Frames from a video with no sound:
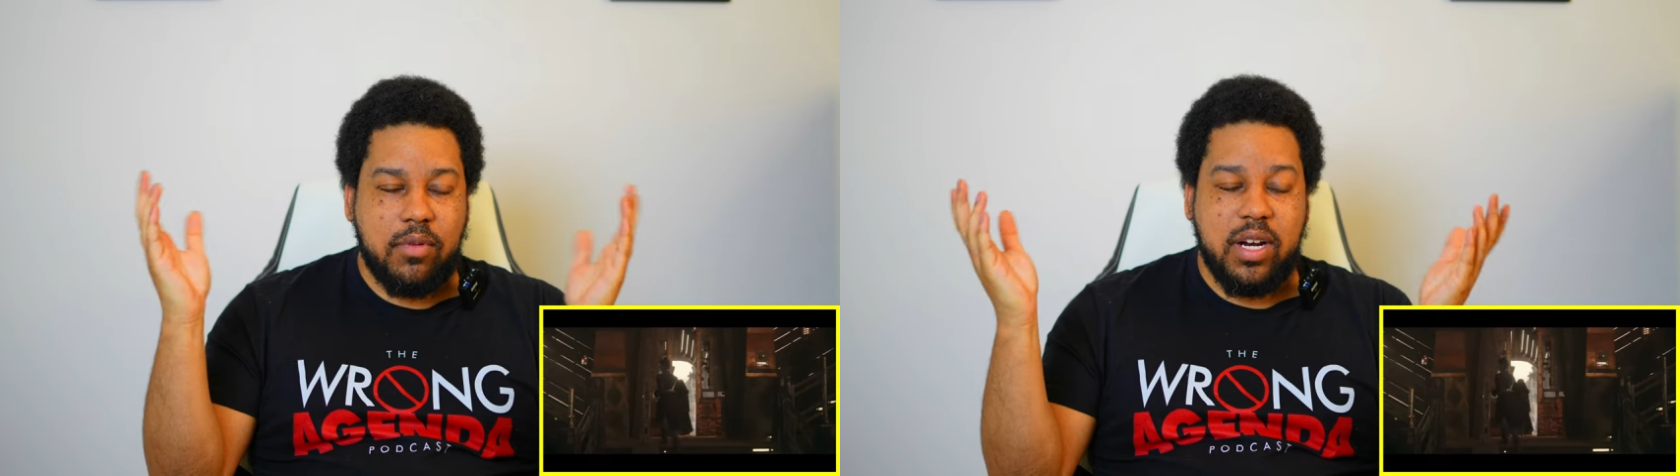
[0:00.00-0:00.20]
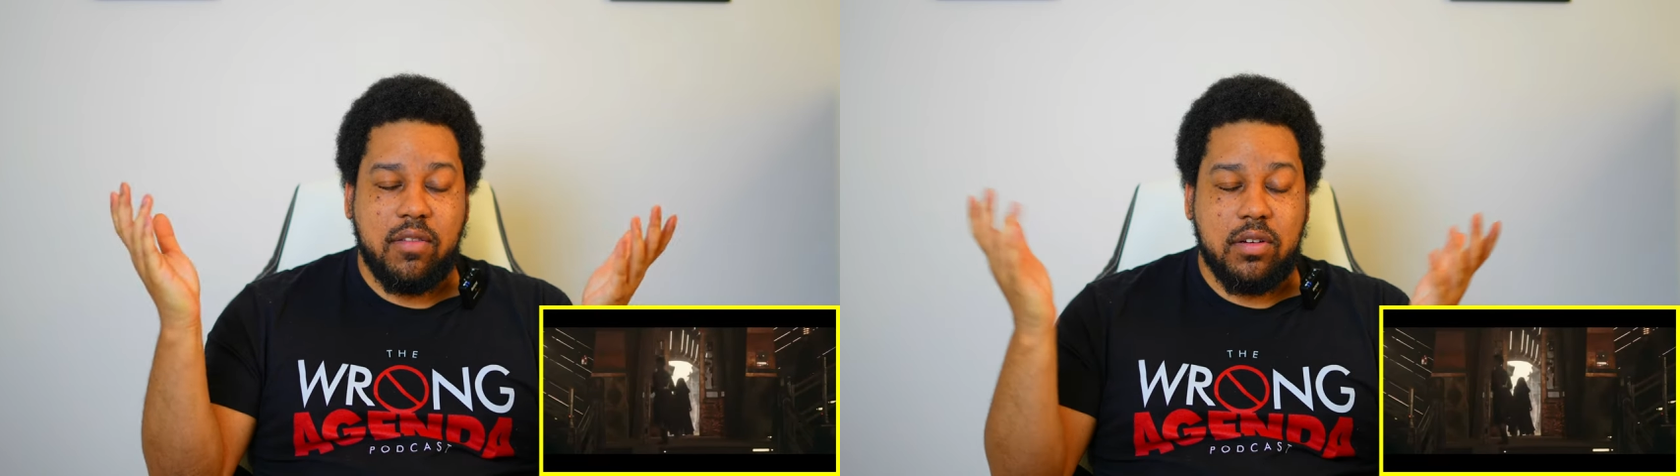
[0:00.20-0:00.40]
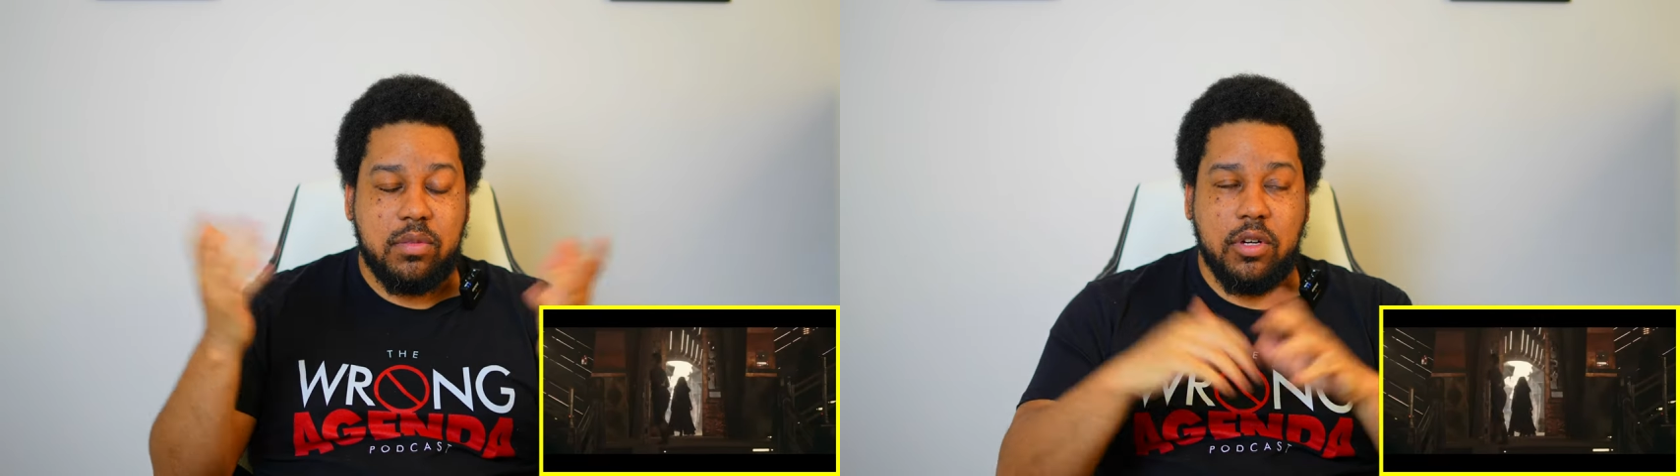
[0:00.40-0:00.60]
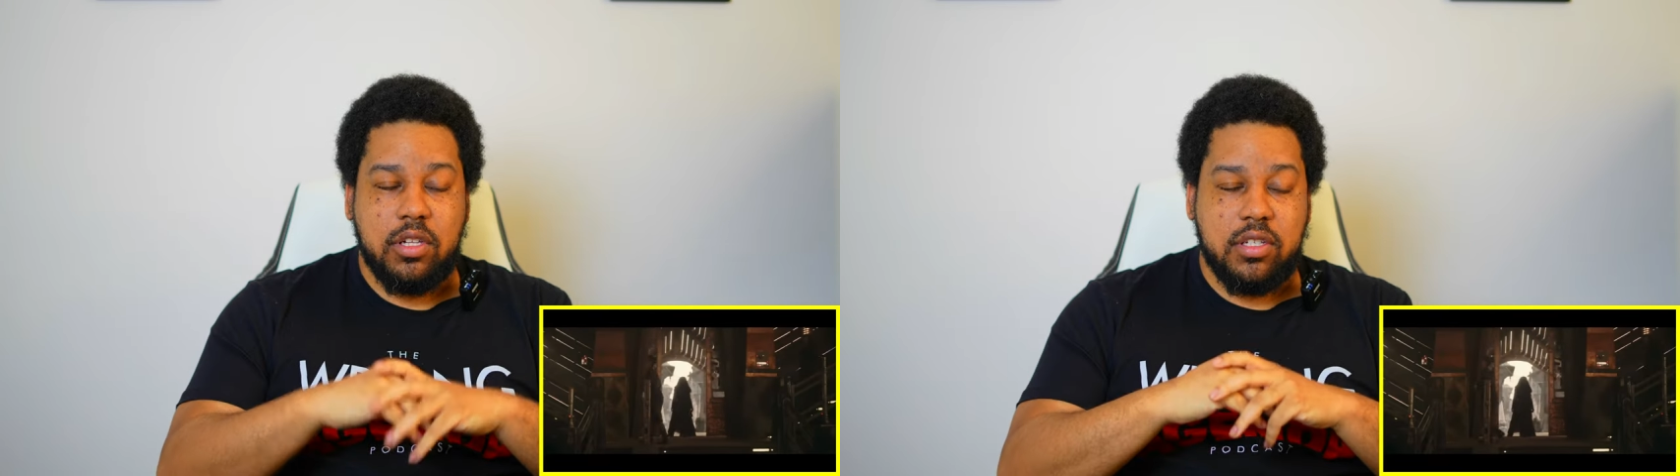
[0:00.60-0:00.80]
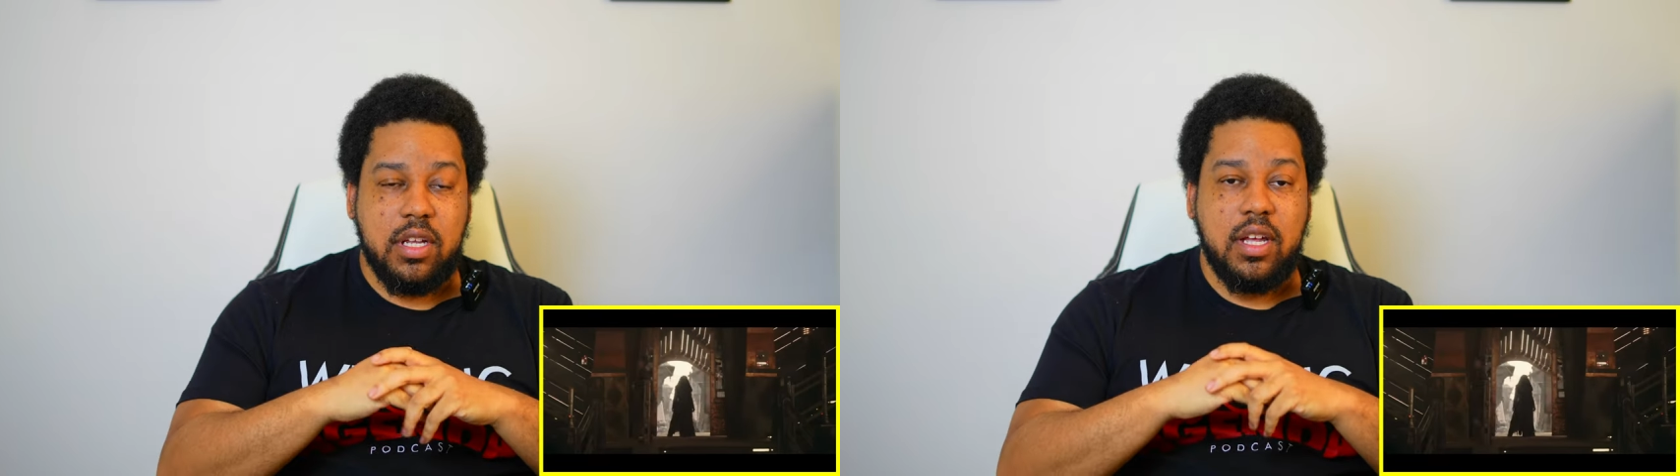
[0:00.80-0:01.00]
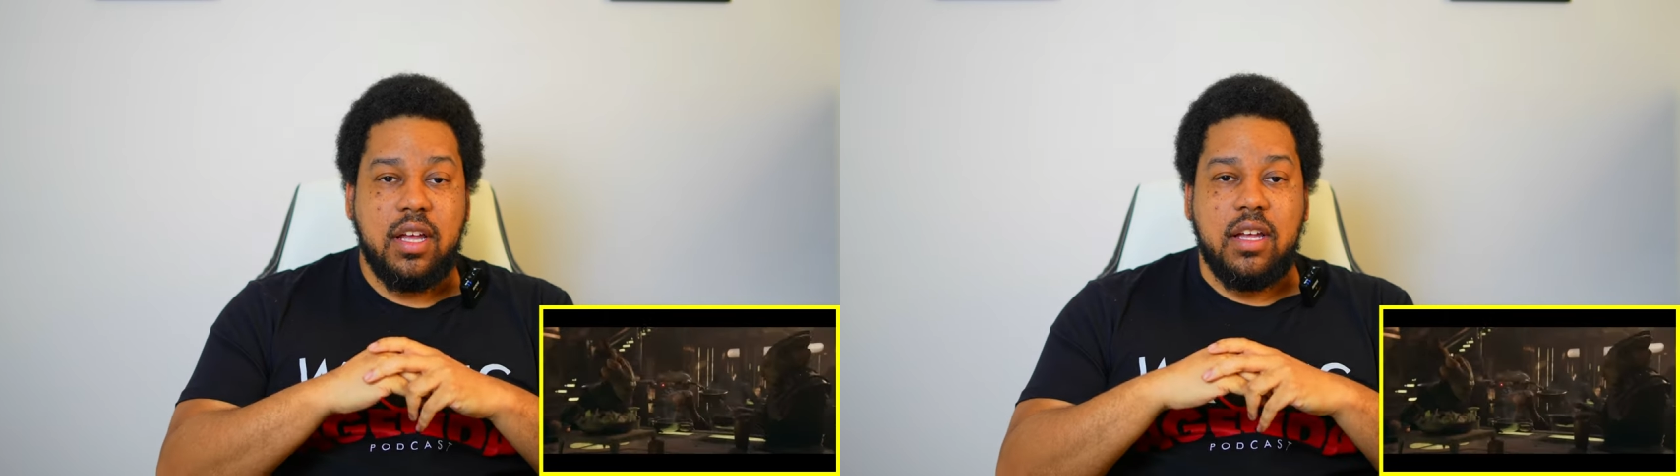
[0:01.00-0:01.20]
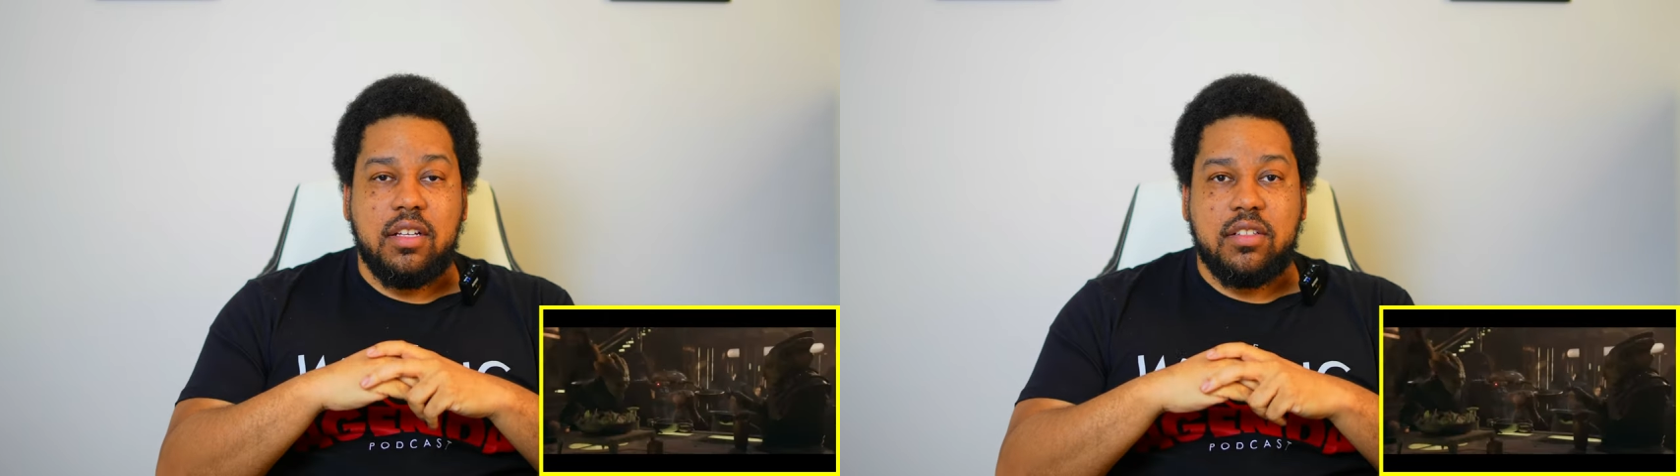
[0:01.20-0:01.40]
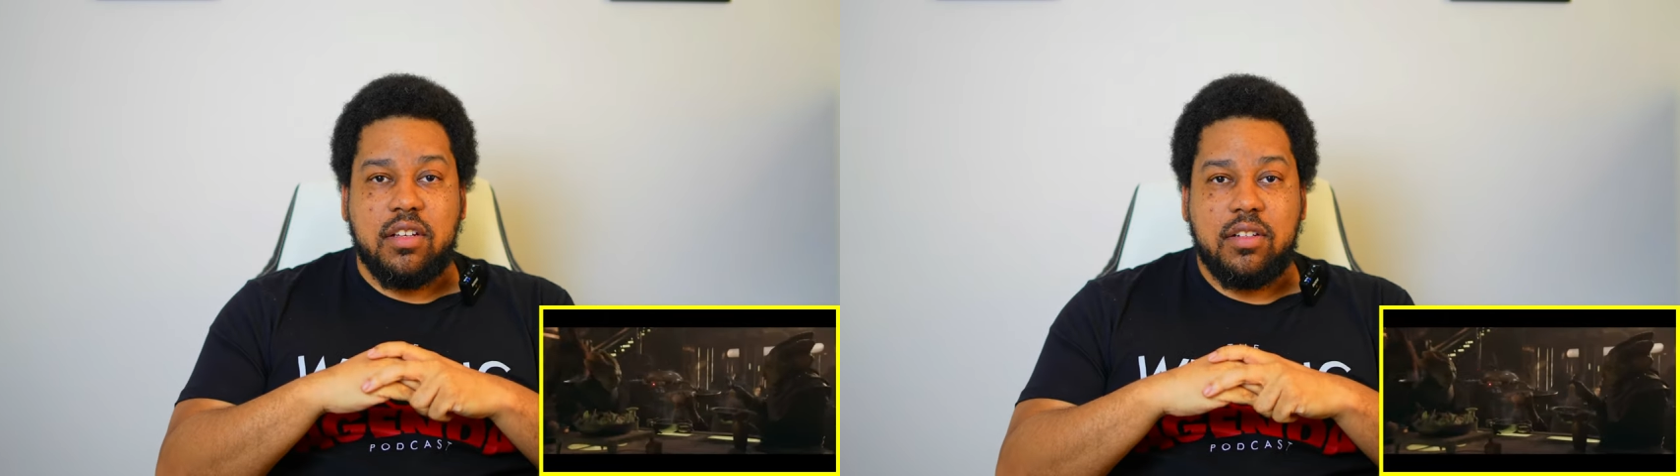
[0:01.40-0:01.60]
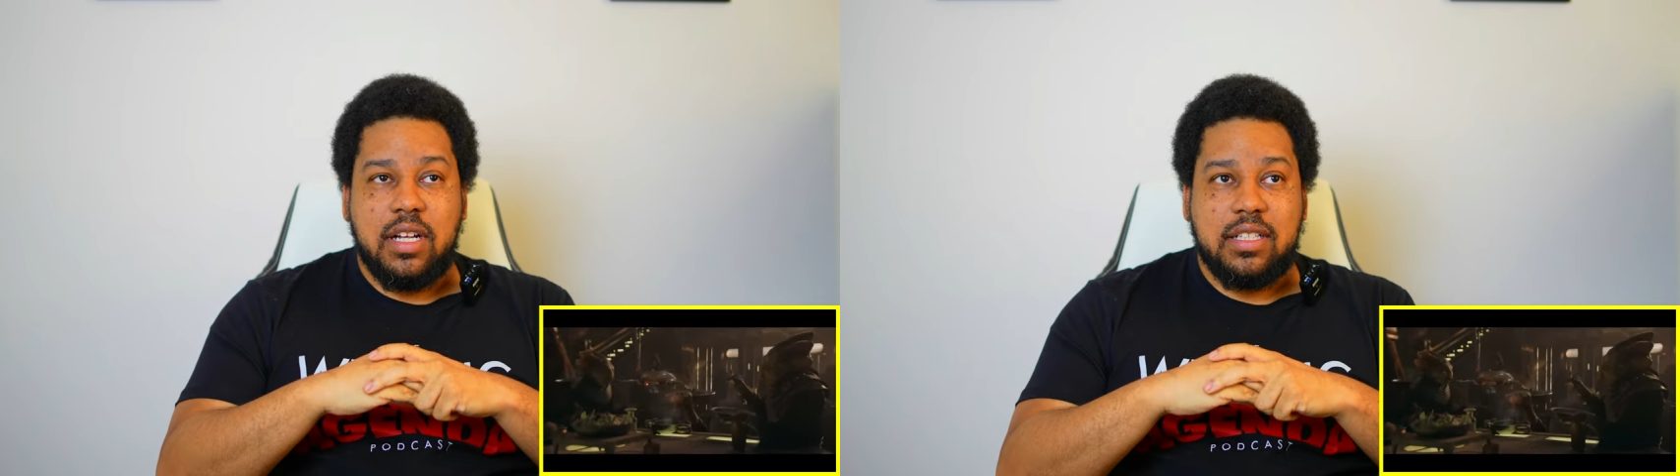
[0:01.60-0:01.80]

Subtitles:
whatever, spoilers. So I